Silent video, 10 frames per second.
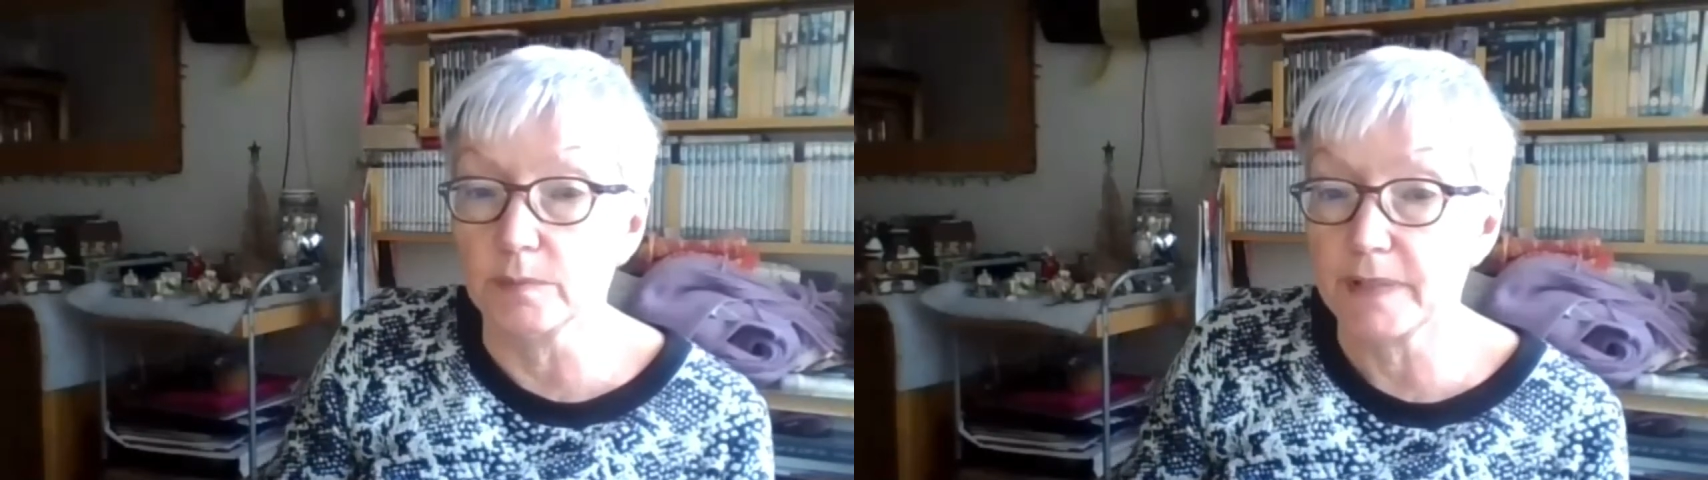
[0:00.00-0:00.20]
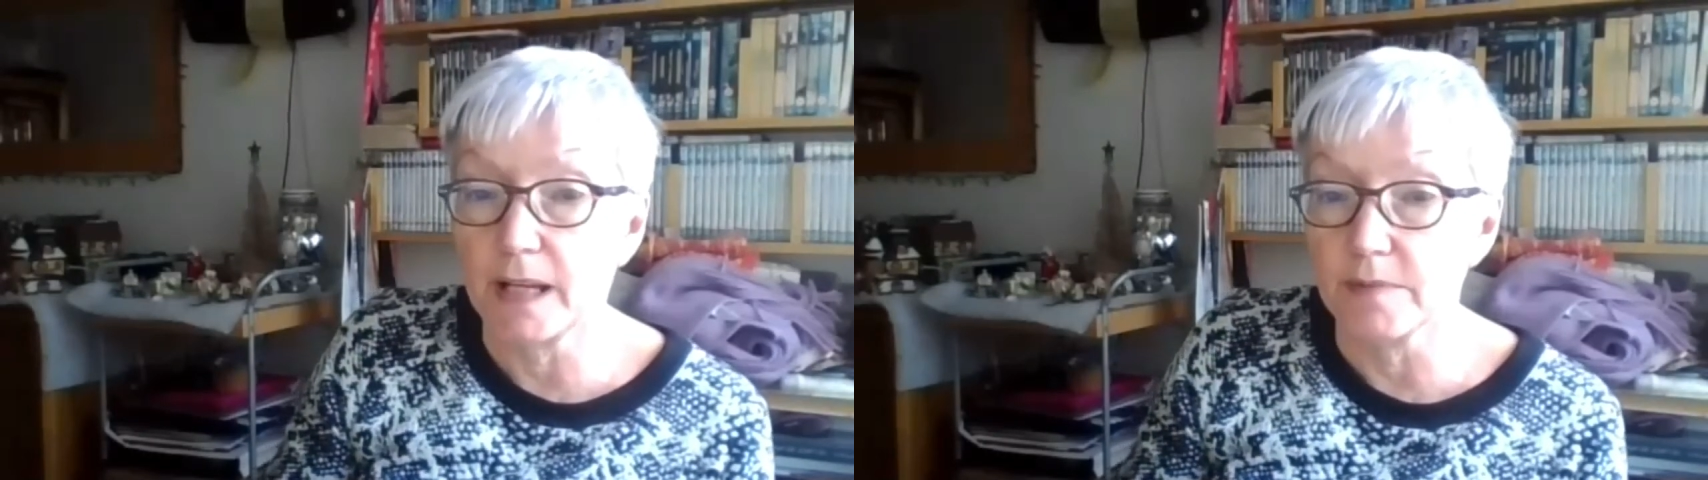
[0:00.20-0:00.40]

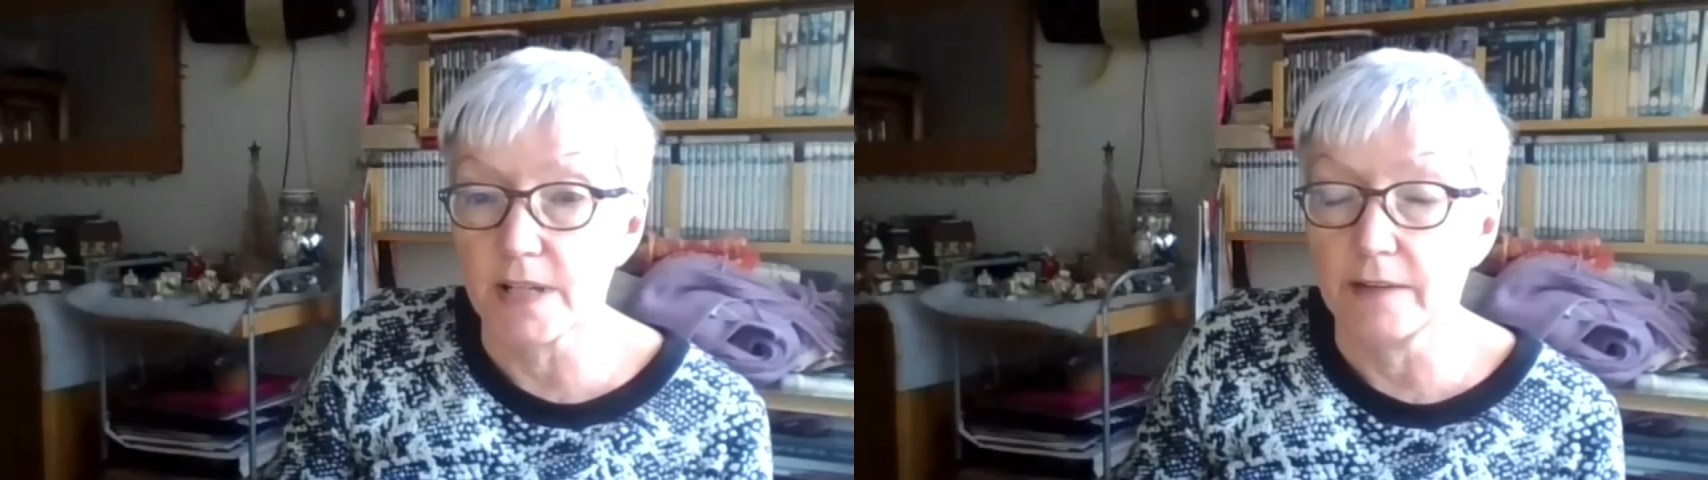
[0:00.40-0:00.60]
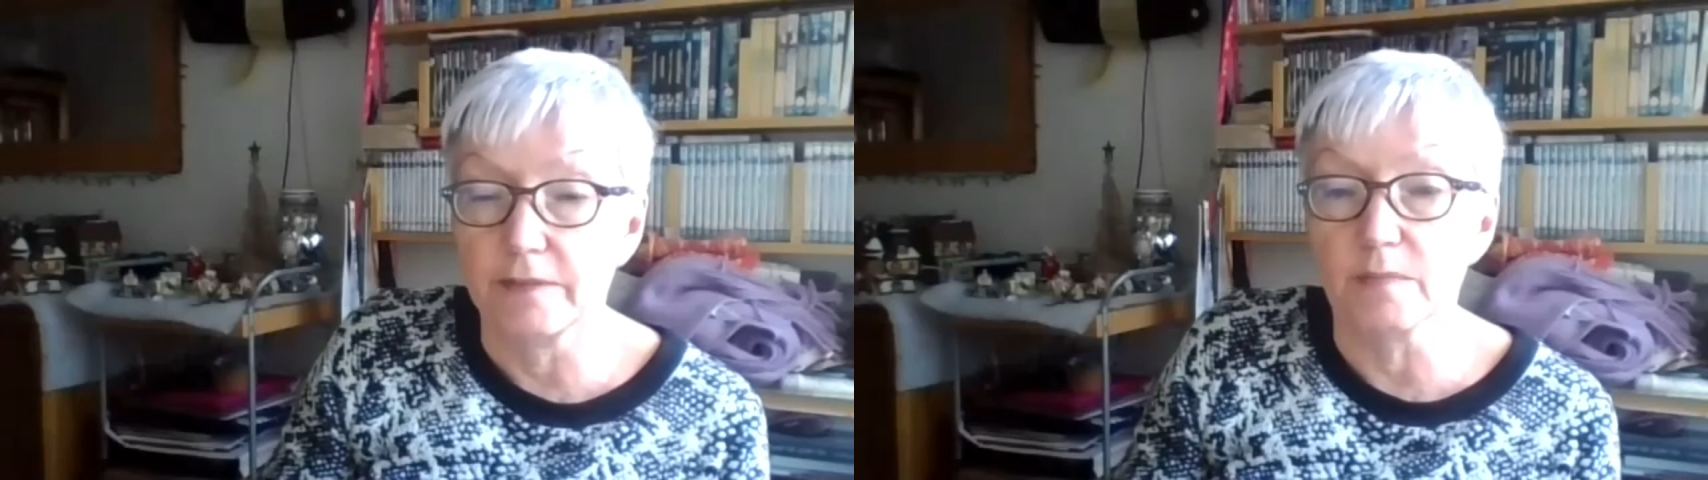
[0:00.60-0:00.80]
able to
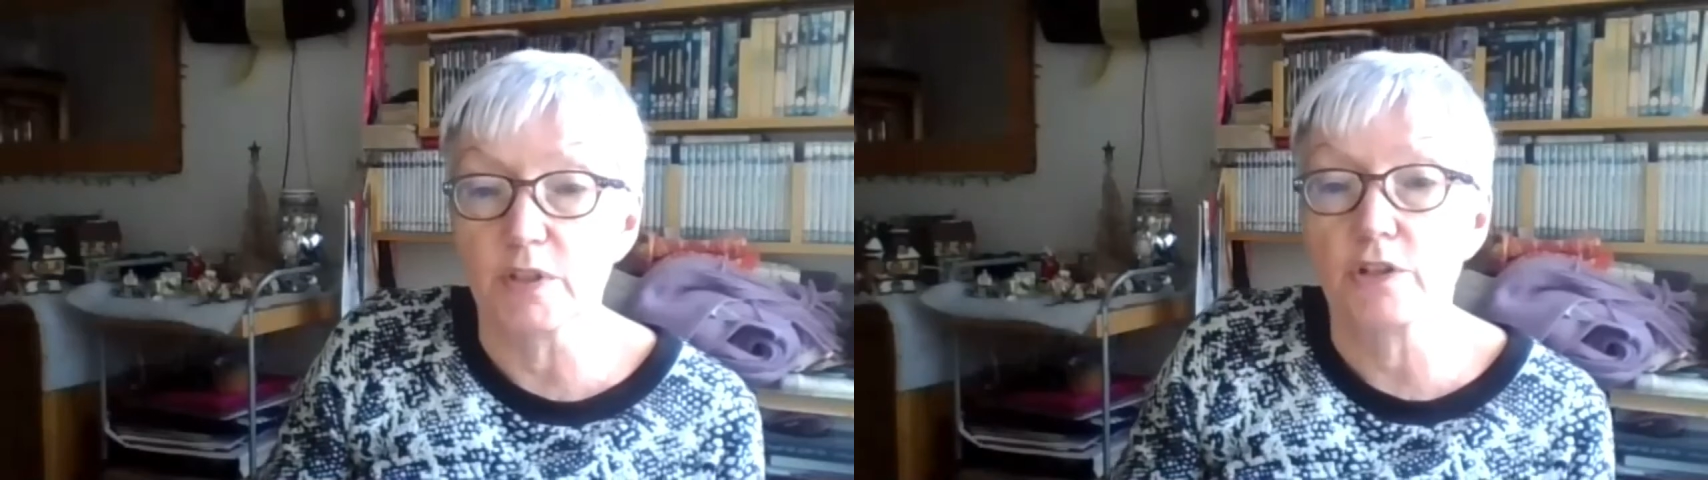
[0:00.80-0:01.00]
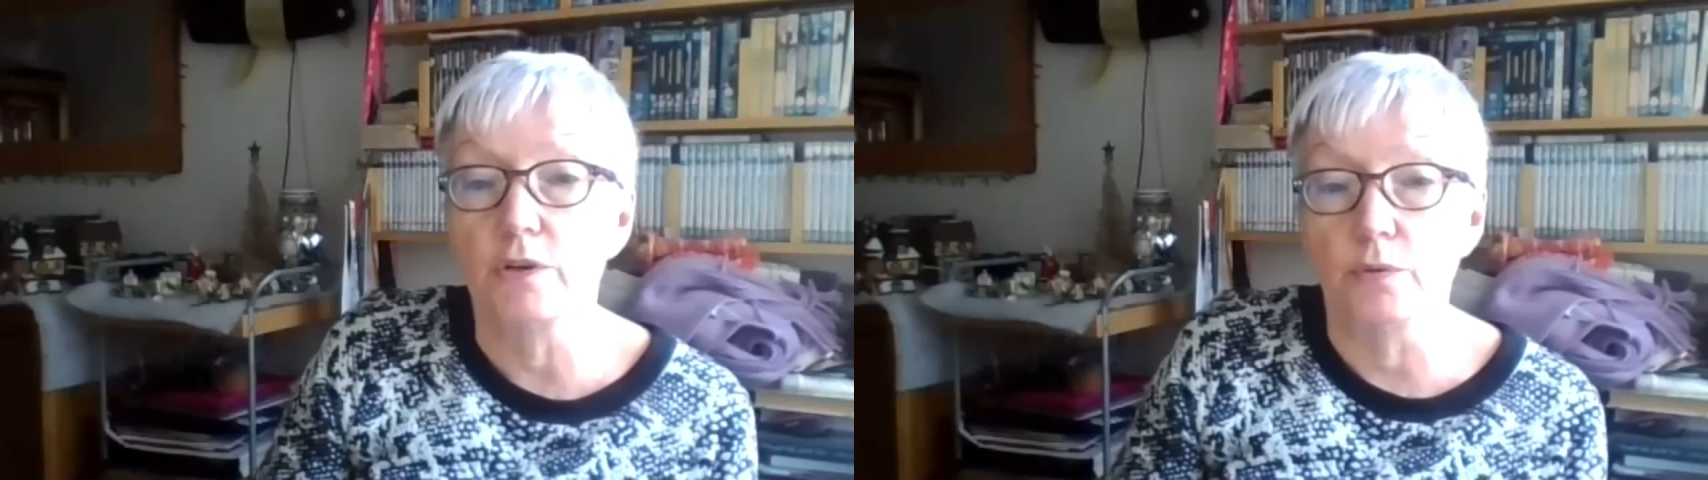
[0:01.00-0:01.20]
have them
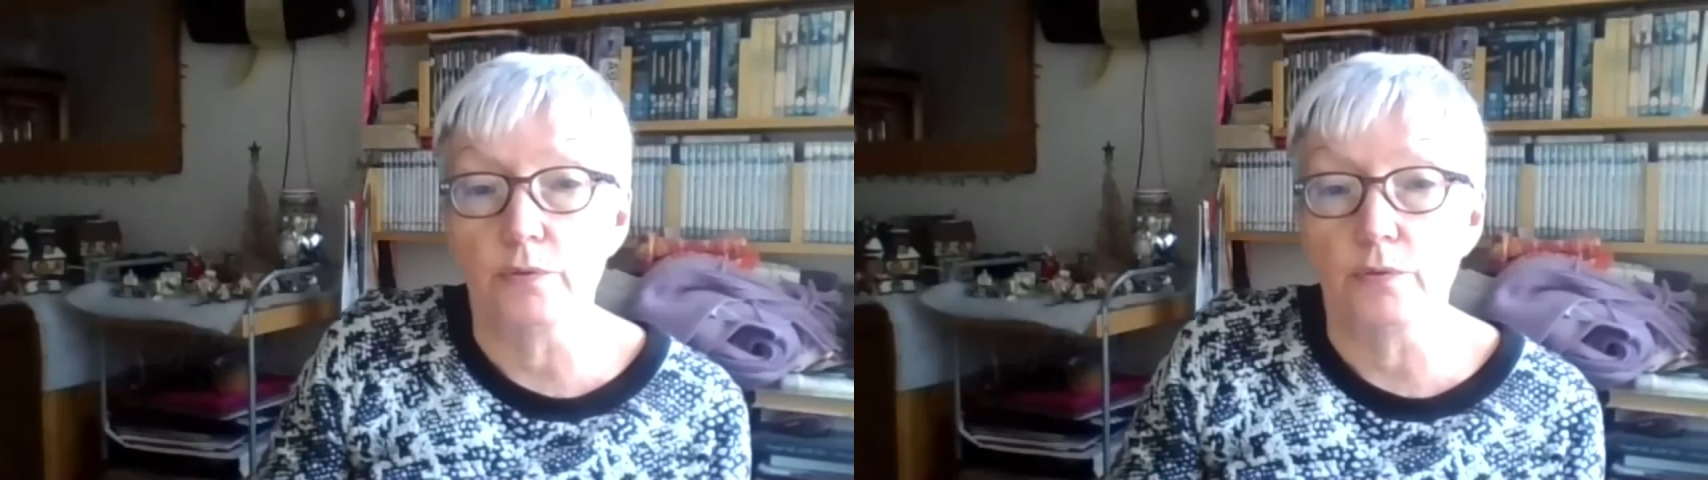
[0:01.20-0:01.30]
at all.